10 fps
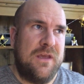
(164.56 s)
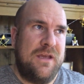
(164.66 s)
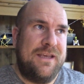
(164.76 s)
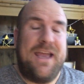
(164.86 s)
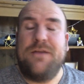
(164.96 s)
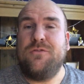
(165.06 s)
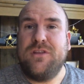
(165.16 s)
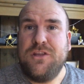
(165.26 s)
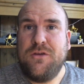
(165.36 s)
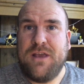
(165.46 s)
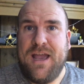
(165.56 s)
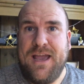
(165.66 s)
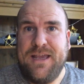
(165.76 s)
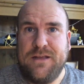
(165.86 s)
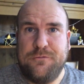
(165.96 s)
yeah, if you're in the
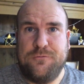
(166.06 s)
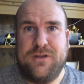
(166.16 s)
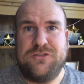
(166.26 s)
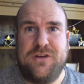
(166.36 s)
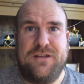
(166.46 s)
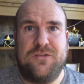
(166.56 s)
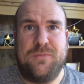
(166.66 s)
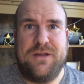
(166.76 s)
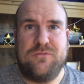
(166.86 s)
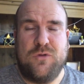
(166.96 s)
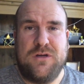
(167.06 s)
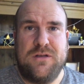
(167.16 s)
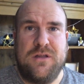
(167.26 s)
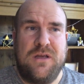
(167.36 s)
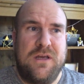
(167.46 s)
UK, Freetrade's your best
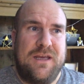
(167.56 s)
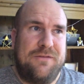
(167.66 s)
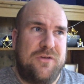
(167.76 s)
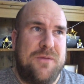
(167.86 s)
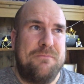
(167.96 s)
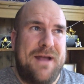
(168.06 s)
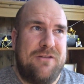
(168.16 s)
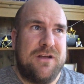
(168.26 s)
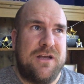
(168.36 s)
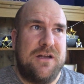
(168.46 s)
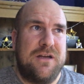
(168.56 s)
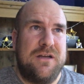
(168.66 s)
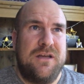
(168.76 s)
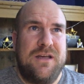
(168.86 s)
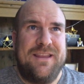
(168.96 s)
one. If you're in America,
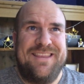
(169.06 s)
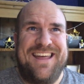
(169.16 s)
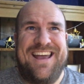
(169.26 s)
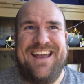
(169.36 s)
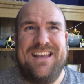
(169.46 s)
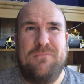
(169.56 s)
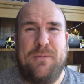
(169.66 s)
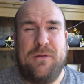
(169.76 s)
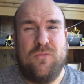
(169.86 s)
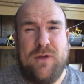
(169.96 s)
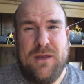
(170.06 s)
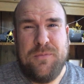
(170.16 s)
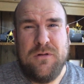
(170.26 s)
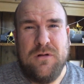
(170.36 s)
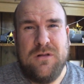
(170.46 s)
then maybe
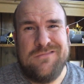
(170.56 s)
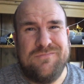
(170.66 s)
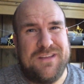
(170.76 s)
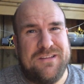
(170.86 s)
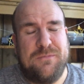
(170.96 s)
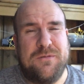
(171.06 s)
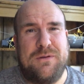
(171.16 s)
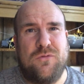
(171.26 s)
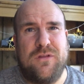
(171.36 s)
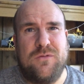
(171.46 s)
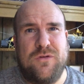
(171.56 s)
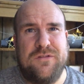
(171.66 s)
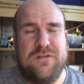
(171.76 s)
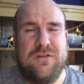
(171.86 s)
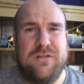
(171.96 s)
Webull, that seems to be one of the
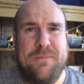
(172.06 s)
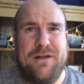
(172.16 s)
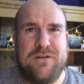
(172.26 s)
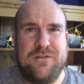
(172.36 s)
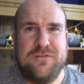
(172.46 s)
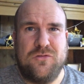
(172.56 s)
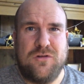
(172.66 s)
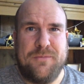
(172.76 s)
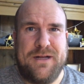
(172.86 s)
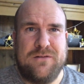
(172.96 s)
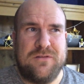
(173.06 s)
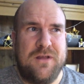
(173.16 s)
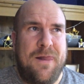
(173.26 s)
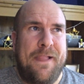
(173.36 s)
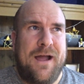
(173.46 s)
ones a lot of the Americans talk about.
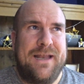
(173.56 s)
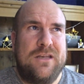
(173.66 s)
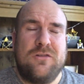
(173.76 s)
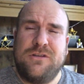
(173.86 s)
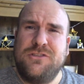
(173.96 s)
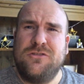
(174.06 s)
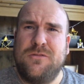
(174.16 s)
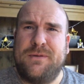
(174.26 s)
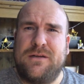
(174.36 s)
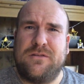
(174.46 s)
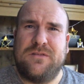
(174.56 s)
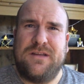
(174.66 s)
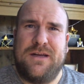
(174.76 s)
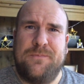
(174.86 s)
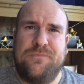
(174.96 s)
I'm not quite sure about
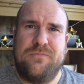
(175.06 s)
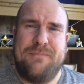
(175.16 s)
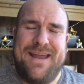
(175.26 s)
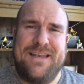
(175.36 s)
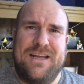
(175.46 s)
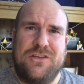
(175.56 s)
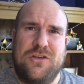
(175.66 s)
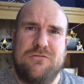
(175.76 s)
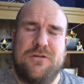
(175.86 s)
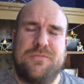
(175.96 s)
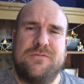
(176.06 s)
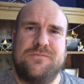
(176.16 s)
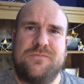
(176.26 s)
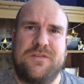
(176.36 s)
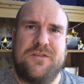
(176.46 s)
mainland Europe.
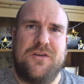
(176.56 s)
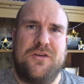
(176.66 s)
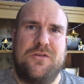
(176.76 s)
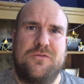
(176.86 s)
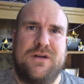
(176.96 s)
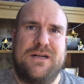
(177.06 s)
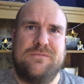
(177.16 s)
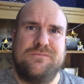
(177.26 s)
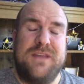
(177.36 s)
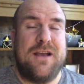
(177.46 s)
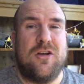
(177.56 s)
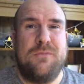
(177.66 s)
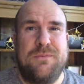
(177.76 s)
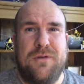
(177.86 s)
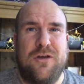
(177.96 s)
So yeah,
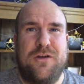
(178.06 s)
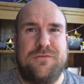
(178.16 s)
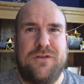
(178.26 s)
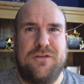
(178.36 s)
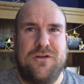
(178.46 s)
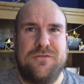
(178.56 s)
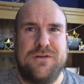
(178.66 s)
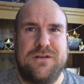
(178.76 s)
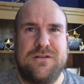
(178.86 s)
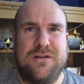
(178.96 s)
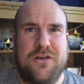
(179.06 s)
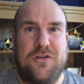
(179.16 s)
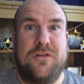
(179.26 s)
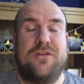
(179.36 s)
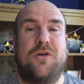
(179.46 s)
comment below if you know of a
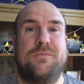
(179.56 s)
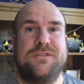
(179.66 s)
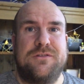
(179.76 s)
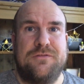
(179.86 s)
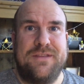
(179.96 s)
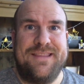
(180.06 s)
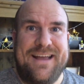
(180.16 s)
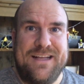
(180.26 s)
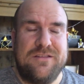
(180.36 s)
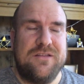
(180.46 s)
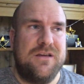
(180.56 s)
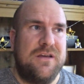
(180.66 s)
good option for that.